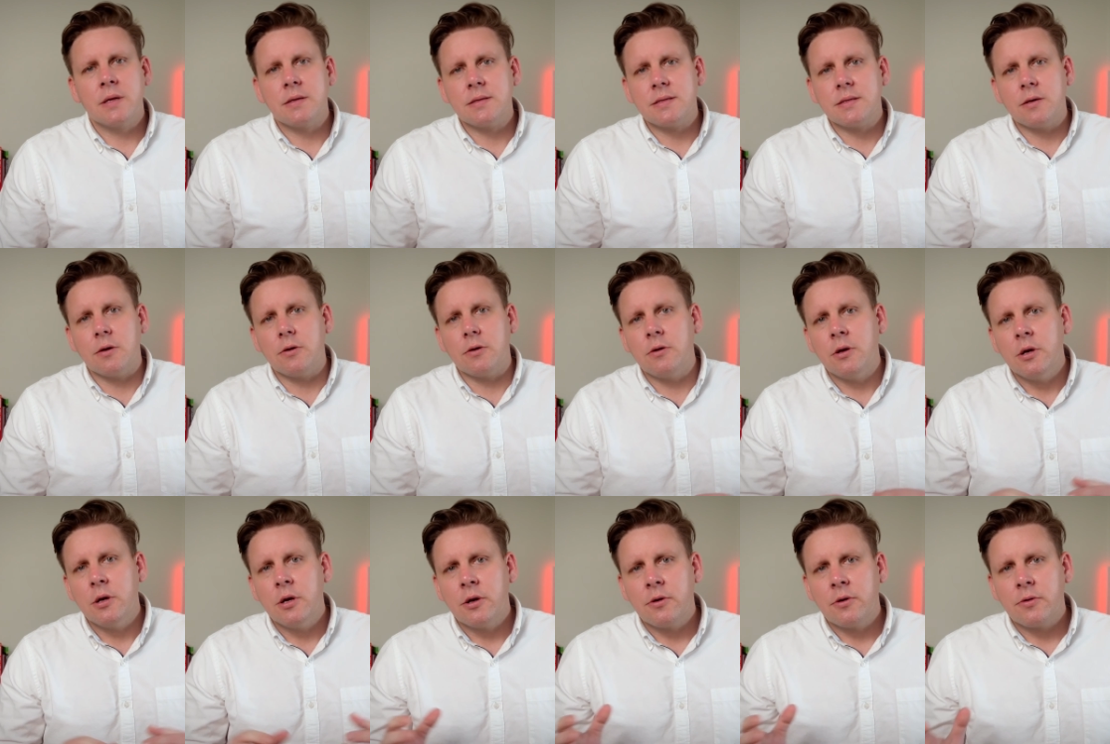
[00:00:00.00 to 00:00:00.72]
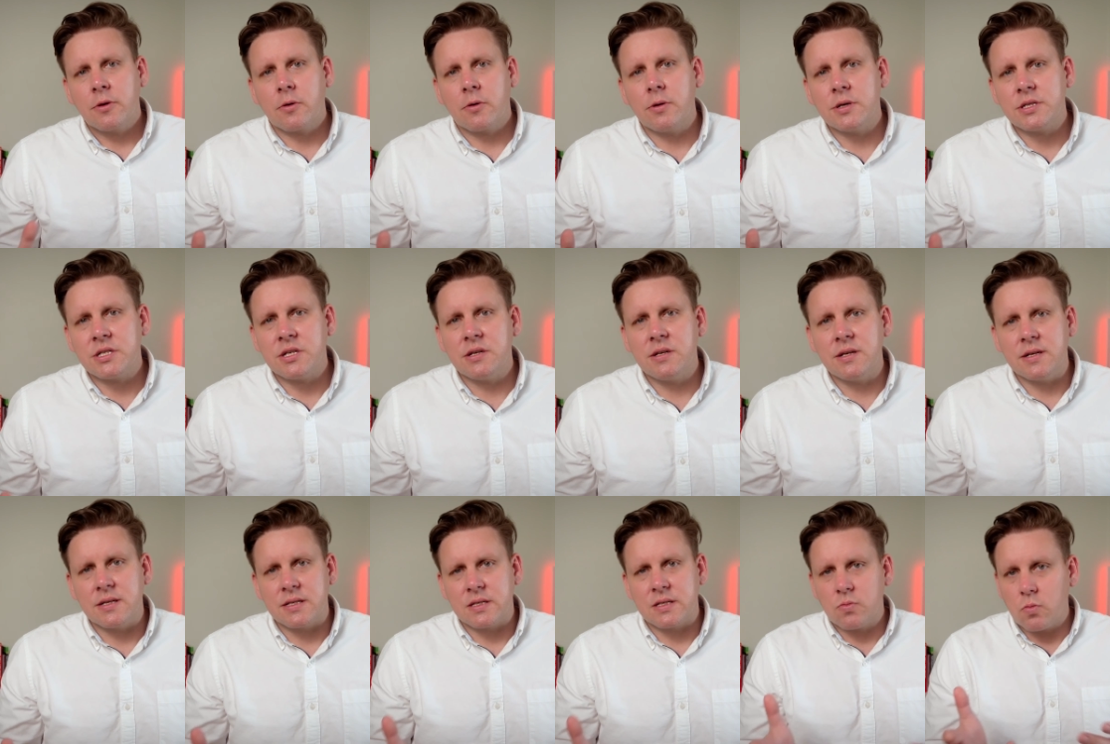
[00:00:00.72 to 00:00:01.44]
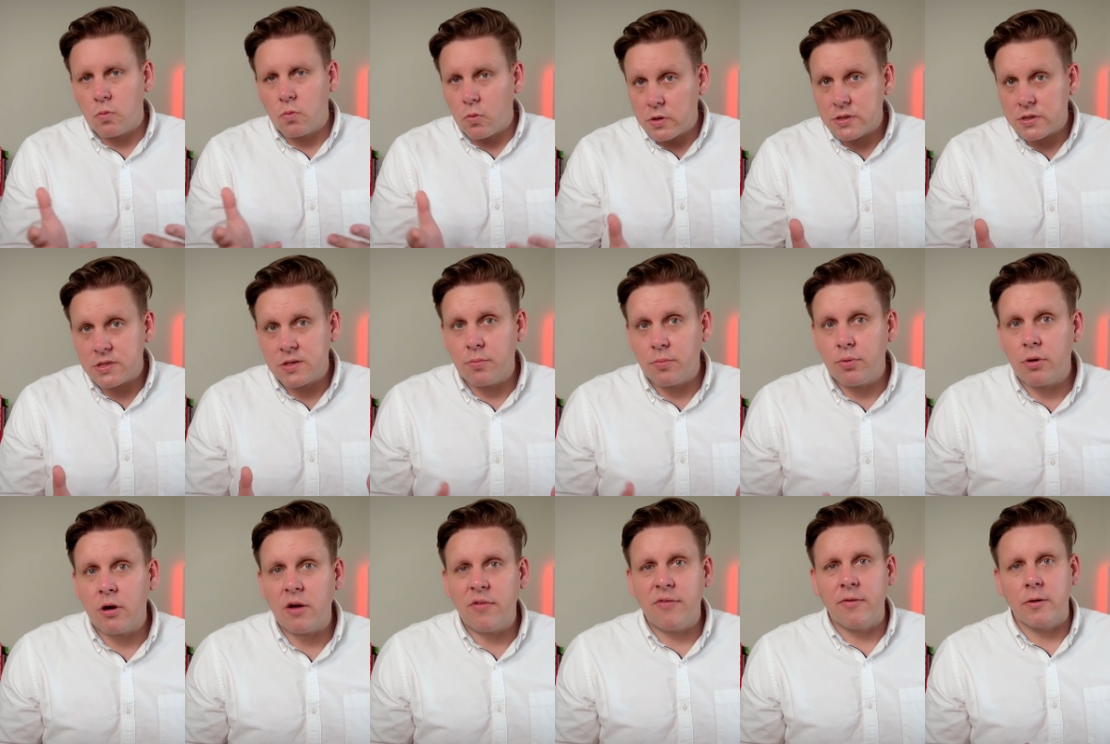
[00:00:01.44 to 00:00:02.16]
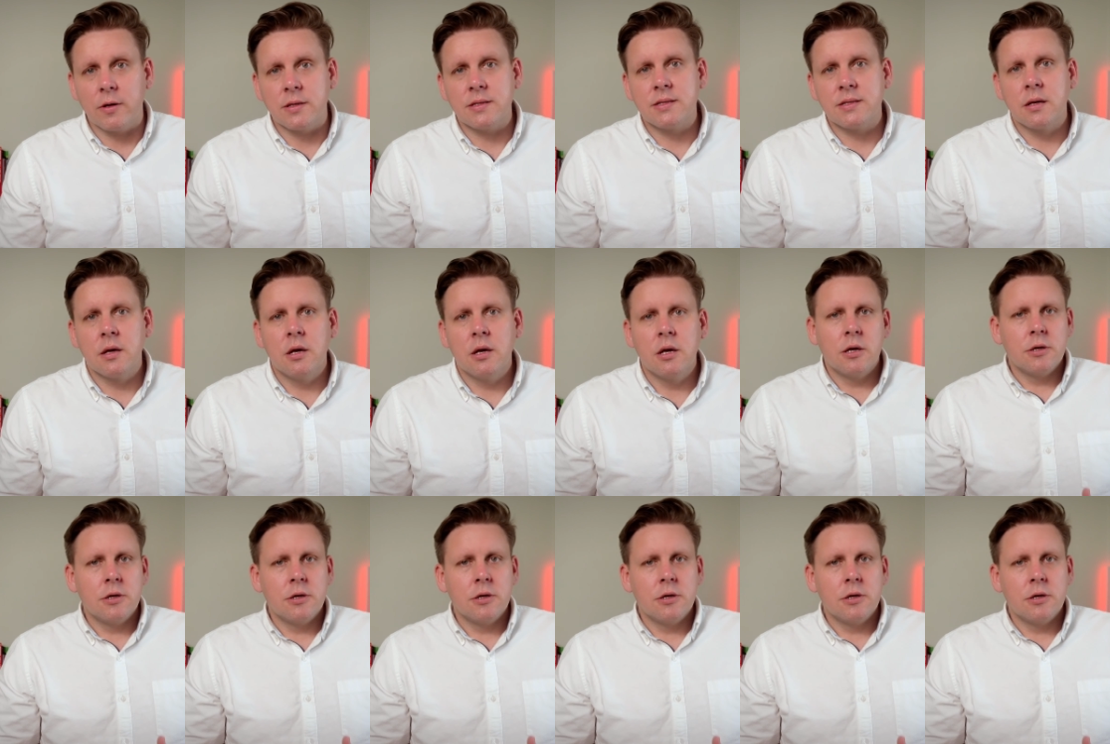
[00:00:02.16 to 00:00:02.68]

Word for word: So, question is, what's your preference?